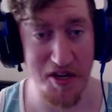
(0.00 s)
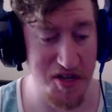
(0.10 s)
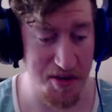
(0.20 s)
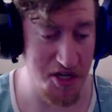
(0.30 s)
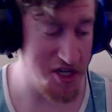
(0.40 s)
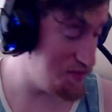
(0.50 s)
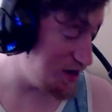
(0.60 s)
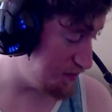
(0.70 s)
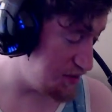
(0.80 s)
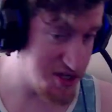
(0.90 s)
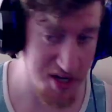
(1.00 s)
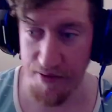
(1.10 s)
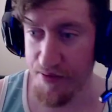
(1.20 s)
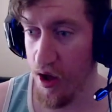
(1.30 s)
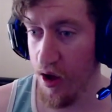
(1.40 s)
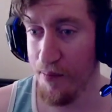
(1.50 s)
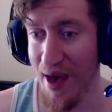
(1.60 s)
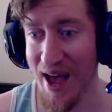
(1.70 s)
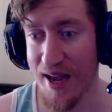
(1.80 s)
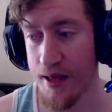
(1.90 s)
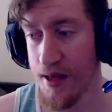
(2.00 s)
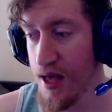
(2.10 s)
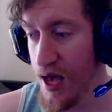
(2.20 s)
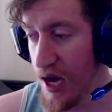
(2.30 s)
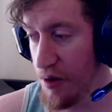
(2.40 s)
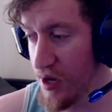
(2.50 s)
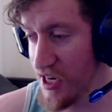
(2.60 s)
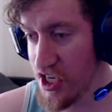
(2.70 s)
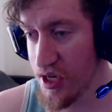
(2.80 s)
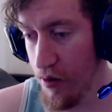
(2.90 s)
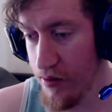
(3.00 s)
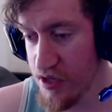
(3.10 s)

So give me just a minute to put this up all back, and we'll get shit going.